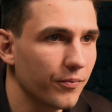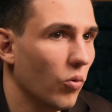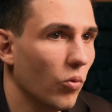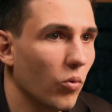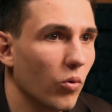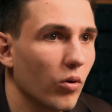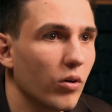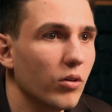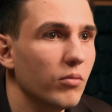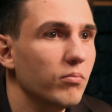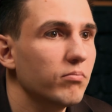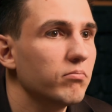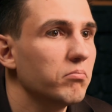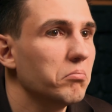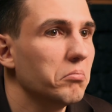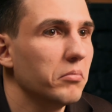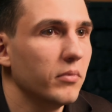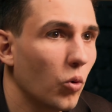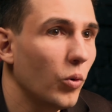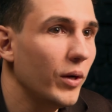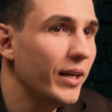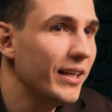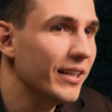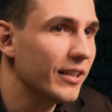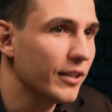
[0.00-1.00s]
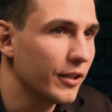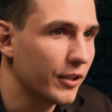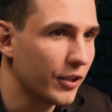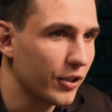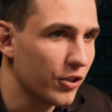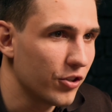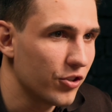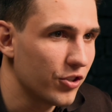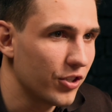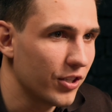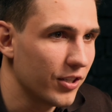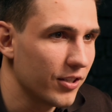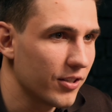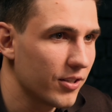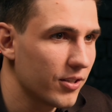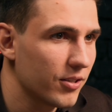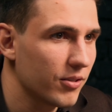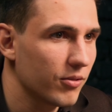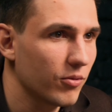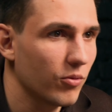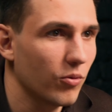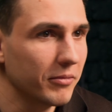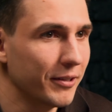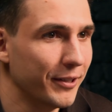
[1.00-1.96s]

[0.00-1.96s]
or queen linen sheets,